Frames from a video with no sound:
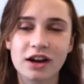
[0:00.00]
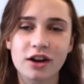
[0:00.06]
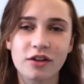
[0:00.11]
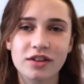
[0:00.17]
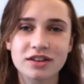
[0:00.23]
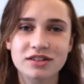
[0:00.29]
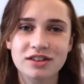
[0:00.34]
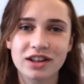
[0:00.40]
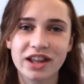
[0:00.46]
I know
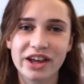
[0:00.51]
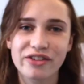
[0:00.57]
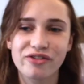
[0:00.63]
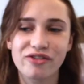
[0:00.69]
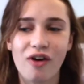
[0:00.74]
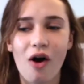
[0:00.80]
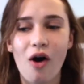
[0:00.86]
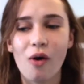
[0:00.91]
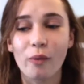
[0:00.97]
these are like
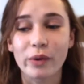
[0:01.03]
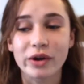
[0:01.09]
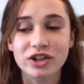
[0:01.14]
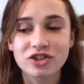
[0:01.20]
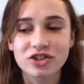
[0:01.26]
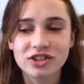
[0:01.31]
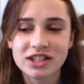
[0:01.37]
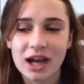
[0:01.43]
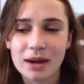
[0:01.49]
fall,
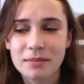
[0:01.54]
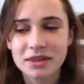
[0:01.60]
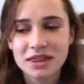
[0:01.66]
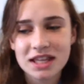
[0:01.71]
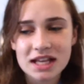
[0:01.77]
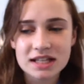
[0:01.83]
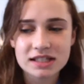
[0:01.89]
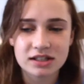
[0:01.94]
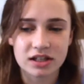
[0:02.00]
winter type of
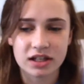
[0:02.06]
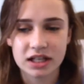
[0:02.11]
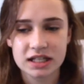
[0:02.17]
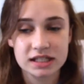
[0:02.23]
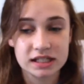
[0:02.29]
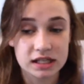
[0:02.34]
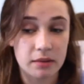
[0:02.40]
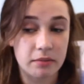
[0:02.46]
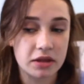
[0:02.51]
things, or at
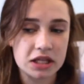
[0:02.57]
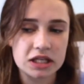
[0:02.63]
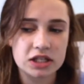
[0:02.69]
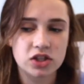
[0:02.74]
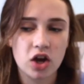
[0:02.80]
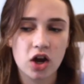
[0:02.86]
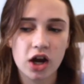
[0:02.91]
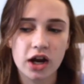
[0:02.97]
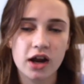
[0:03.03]
least some of
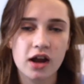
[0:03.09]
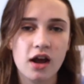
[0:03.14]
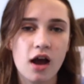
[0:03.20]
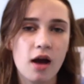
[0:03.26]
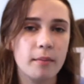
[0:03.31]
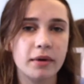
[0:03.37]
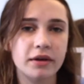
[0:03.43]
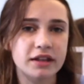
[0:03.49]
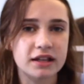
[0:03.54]
these are,
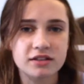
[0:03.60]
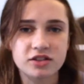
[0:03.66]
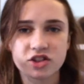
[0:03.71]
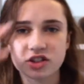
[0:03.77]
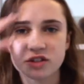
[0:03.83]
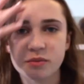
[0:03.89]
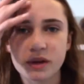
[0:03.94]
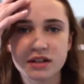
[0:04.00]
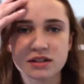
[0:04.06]
but that's
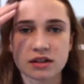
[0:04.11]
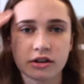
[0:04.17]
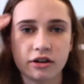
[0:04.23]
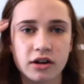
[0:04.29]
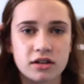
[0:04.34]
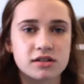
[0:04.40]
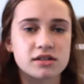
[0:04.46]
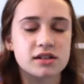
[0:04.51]
just because they're on